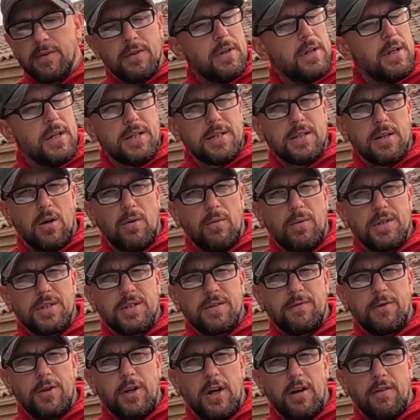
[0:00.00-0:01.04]
as always,
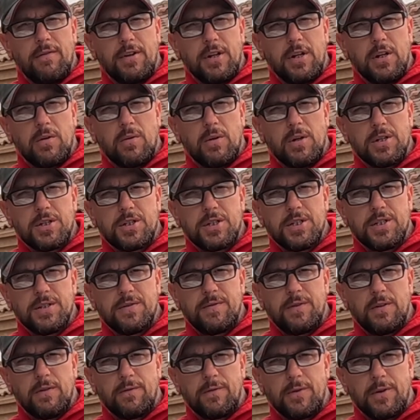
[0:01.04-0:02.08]
if you have any questions,
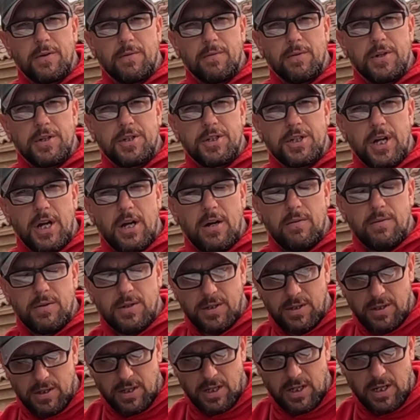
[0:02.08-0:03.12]
feel free to reach out.
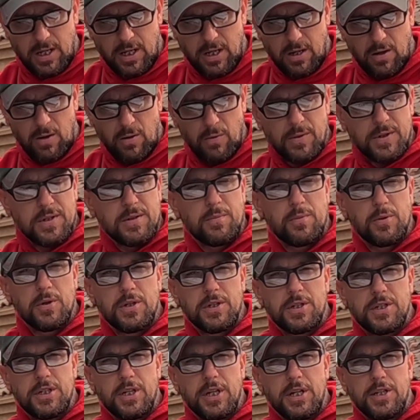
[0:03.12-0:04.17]
I always
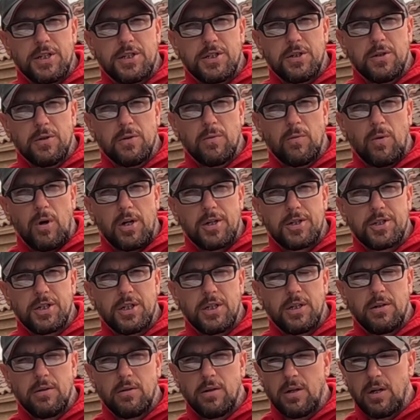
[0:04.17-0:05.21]
appreciate you
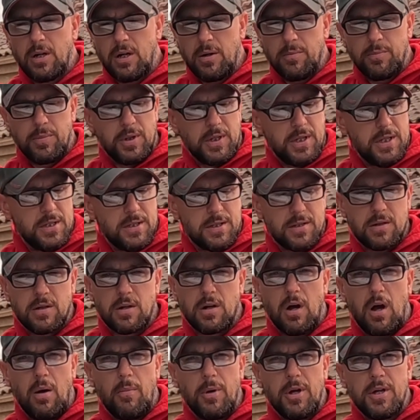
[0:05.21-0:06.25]
watching. Please
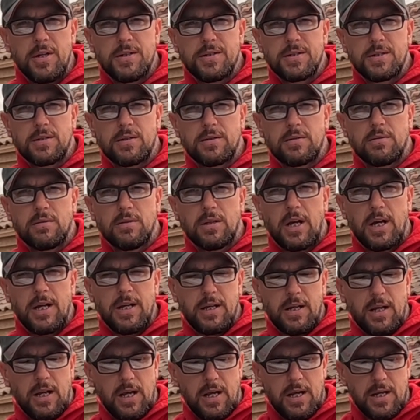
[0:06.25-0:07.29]
comment,
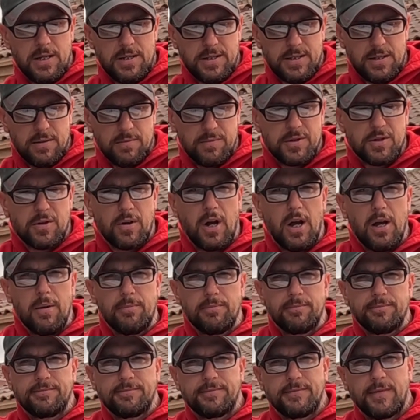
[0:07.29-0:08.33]
like, and subscribe.
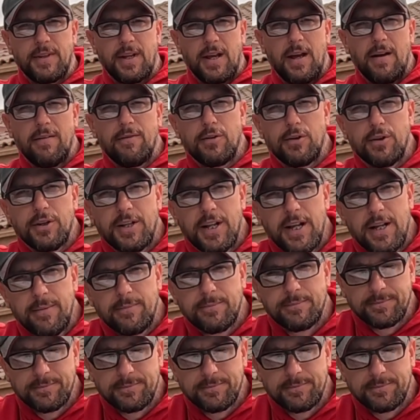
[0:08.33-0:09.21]
Have a good day.